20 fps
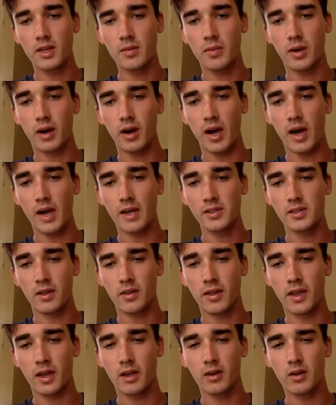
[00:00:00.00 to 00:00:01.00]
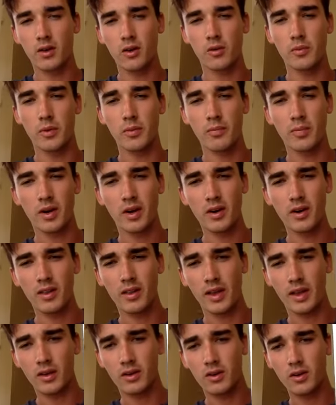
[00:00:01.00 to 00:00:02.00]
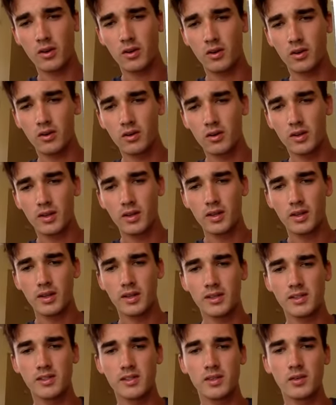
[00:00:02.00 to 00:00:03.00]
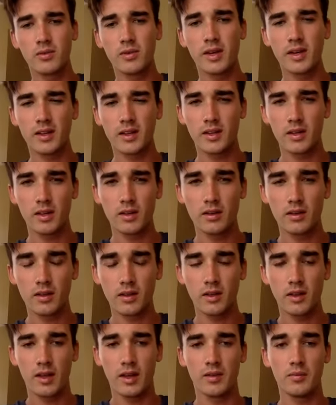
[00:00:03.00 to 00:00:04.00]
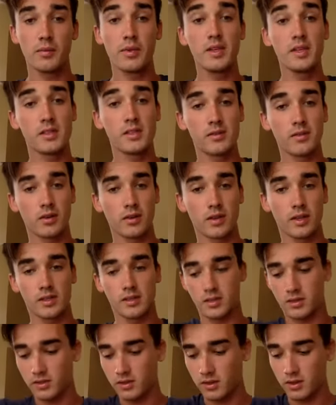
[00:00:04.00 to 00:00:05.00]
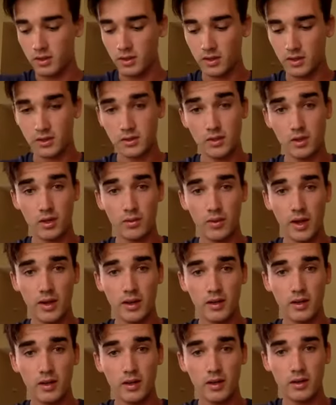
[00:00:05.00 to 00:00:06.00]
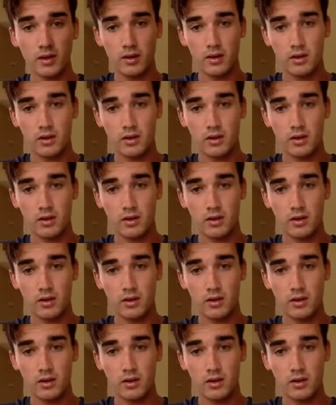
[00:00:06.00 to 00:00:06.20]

our eyes on that goal, but part of that goal is serenity and peacefulness. So I'll write in here,